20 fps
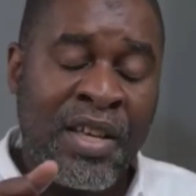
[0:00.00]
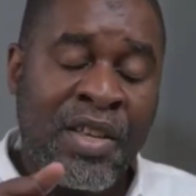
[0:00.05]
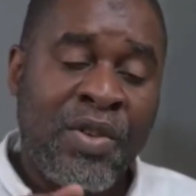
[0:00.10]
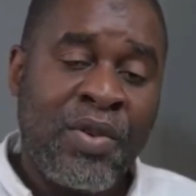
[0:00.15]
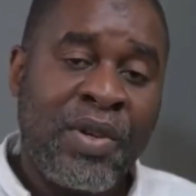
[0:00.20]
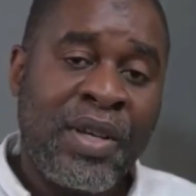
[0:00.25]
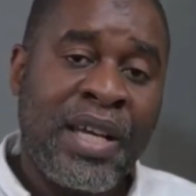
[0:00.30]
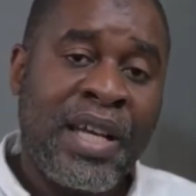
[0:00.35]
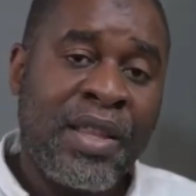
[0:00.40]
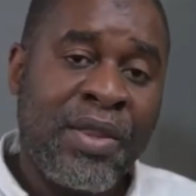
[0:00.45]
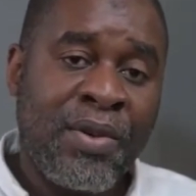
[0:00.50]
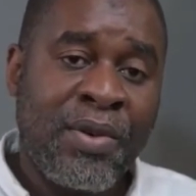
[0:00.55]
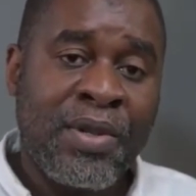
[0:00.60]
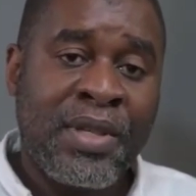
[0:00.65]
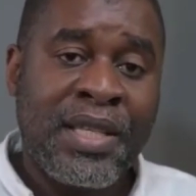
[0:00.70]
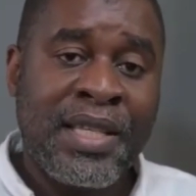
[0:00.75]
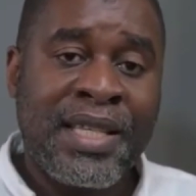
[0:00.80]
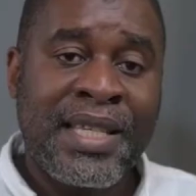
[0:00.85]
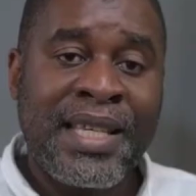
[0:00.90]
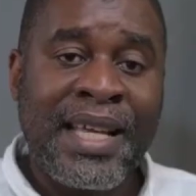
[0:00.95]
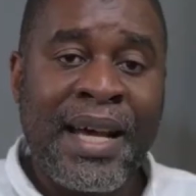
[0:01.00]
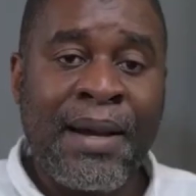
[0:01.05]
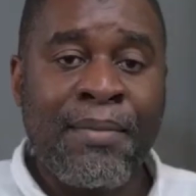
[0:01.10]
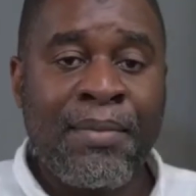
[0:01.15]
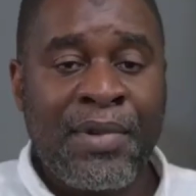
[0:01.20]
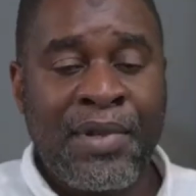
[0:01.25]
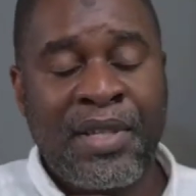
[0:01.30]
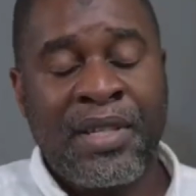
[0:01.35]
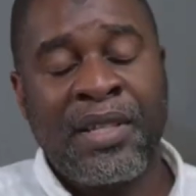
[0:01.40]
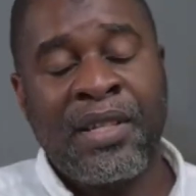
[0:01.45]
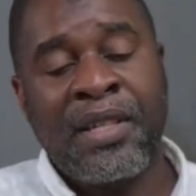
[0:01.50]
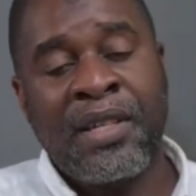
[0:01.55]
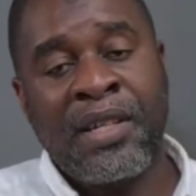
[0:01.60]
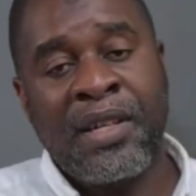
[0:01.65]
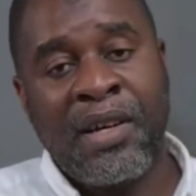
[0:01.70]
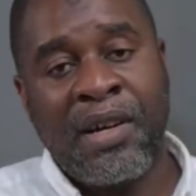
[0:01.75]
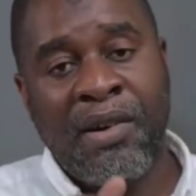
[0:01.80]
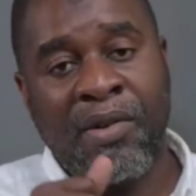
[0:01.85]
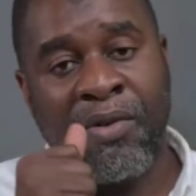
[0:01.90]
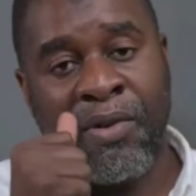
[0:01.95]
You get those stamped
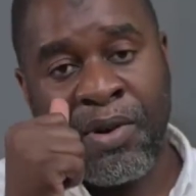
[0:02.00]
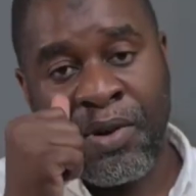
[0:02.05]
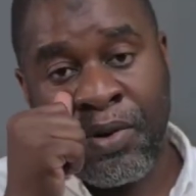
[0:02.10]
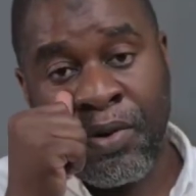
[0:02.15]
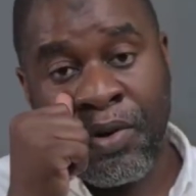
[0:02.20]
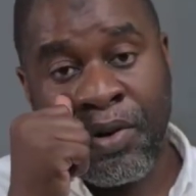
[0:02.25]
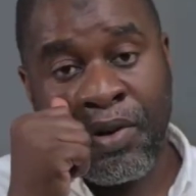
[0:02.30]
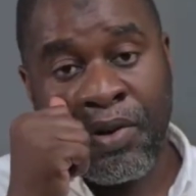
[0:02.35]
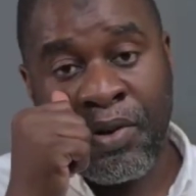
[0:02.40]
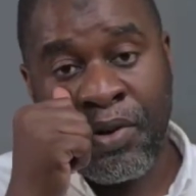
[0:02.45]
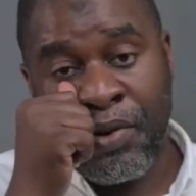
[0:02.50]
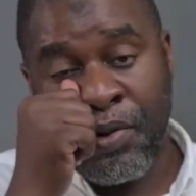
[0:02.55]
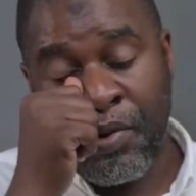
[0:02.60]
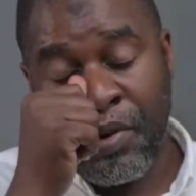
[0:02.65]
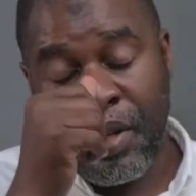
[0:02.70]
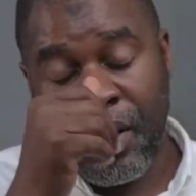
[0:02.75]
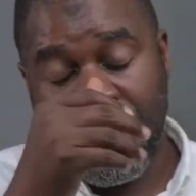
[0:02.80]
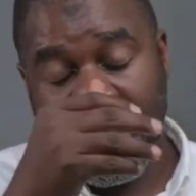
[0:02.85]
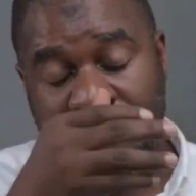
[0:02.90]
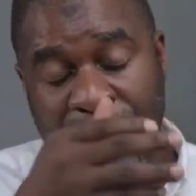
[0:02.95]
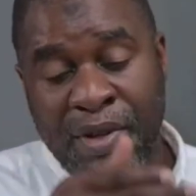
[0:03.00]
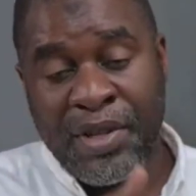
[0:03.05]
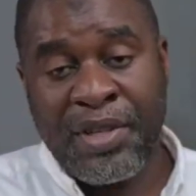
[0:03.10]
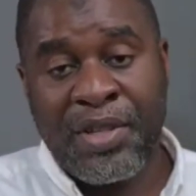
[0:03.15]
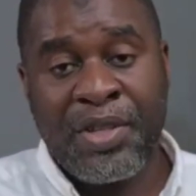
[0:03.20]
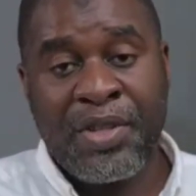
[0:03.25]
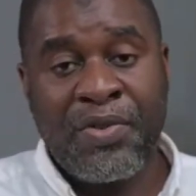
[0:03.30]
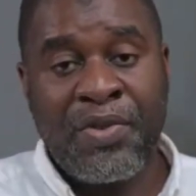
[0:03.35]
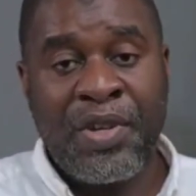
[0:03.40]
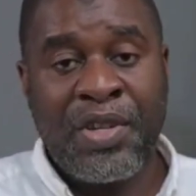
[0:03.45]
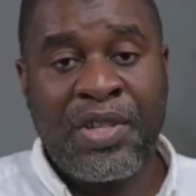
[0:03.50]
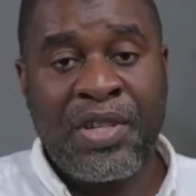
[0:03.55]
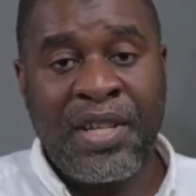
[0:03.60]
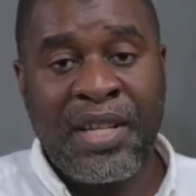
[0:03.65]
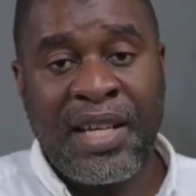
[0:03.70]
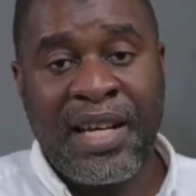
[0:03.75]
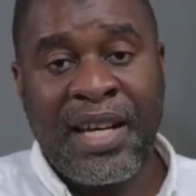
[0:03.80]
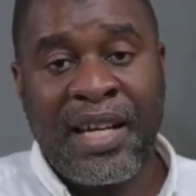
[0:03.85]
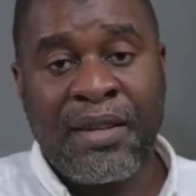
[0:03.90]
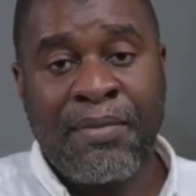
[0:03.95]
on
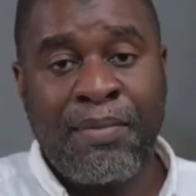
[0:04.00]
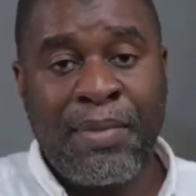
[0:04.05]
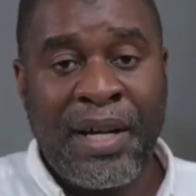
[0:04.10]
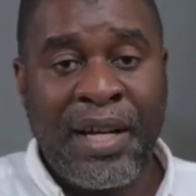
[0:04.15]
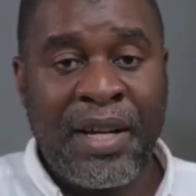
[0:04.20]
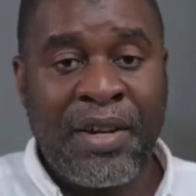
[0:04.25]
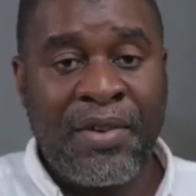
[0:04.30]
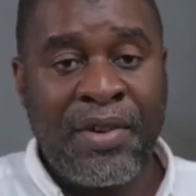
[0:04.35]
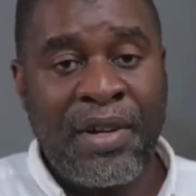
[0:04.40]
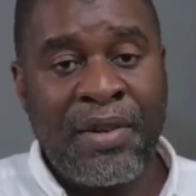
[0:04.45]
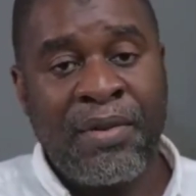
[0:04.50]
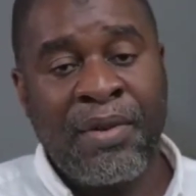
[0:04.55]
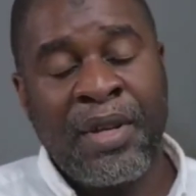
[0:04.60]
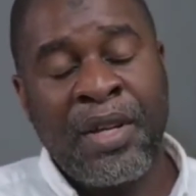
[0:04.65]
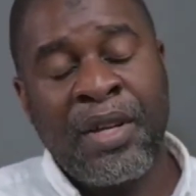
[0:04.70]
registration at PACRA,